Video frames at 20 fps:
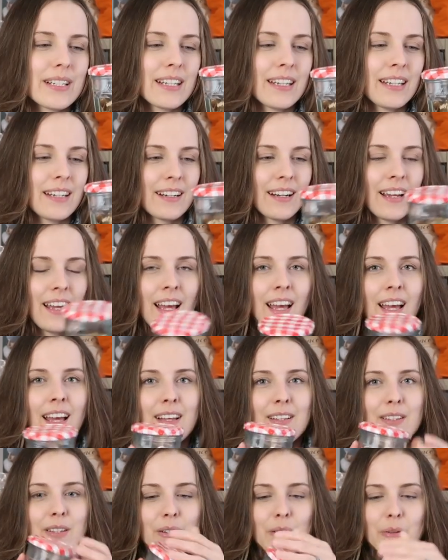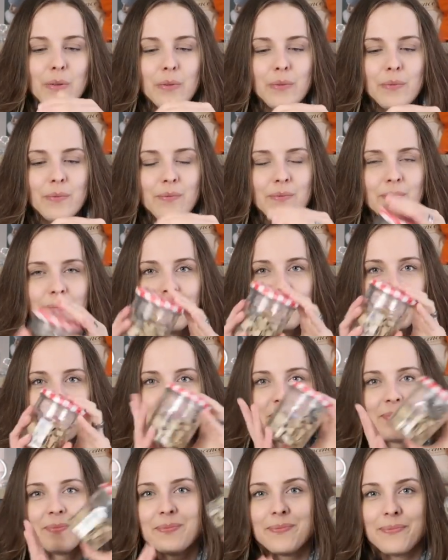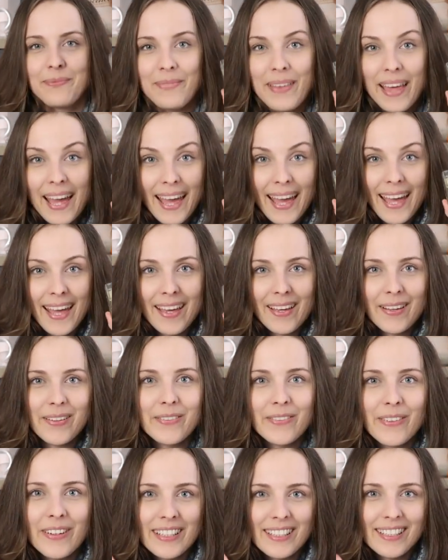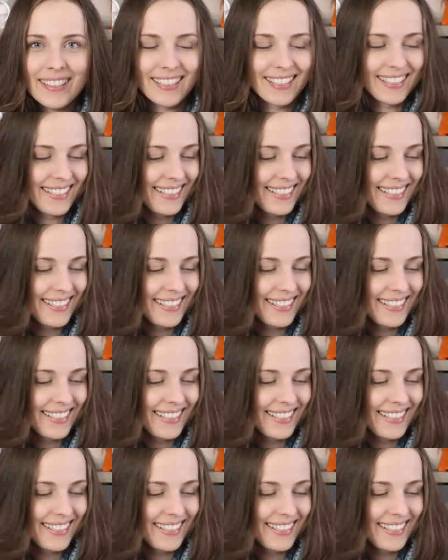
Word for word: in here. So, yay, fun.